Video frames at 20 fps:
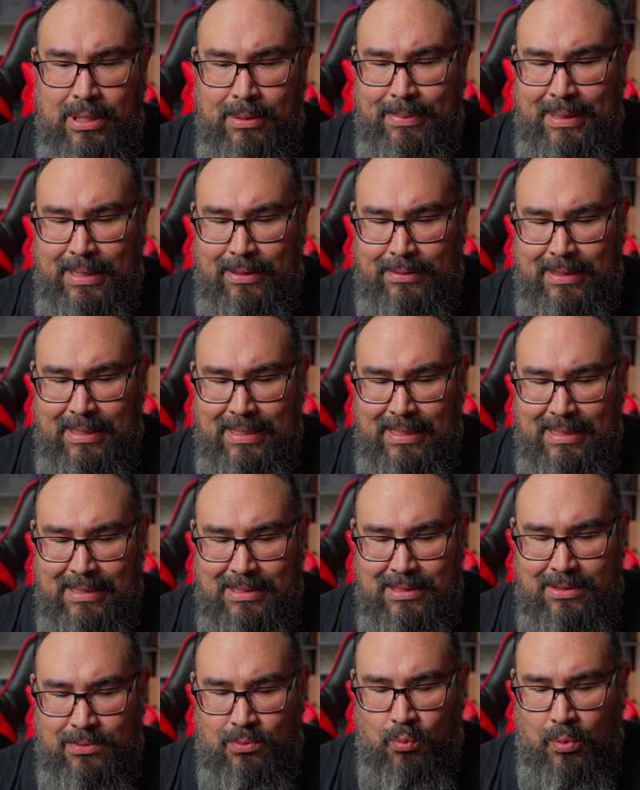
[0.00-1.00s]
about
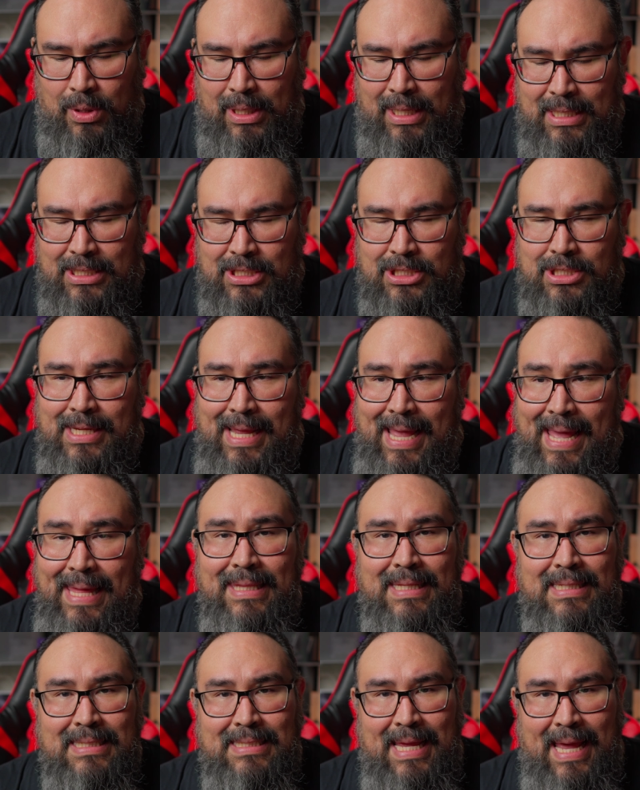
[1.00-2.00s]
this watch and
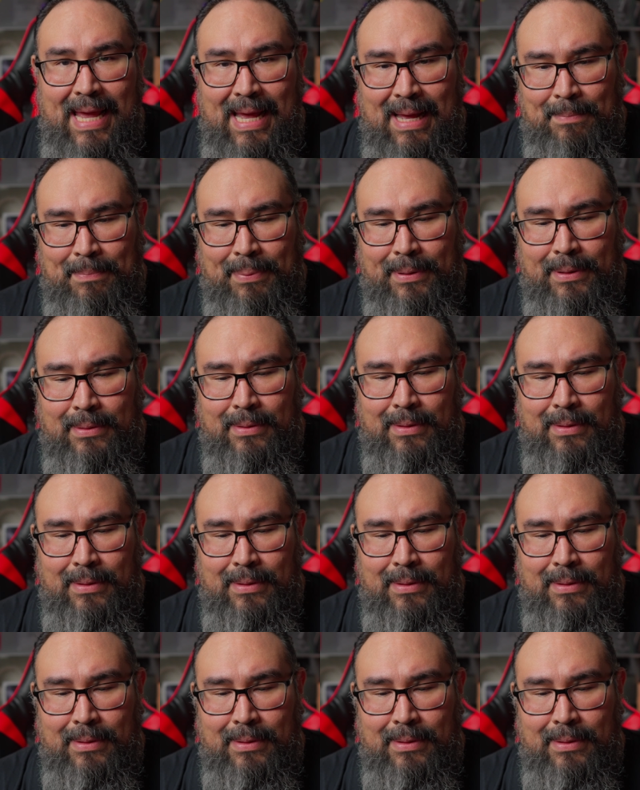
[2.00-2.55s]
this app